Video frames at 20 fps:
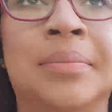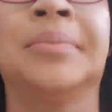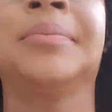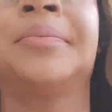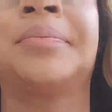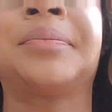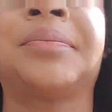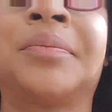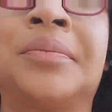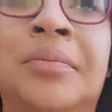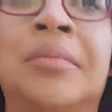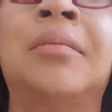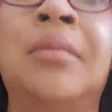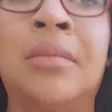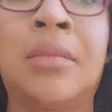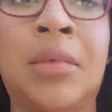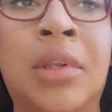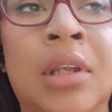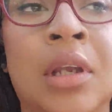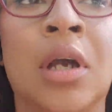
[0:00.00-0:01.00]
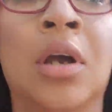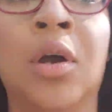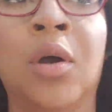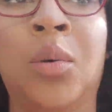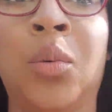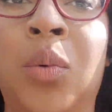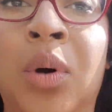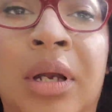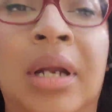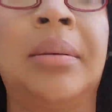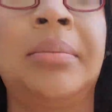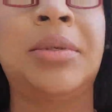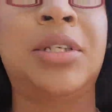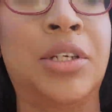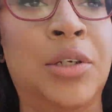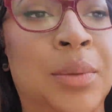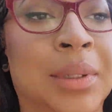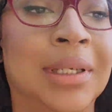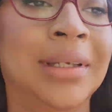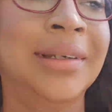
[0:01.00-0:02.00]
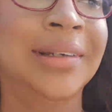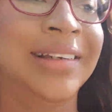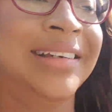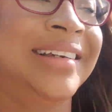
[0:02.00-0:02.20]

um, what I'm doing.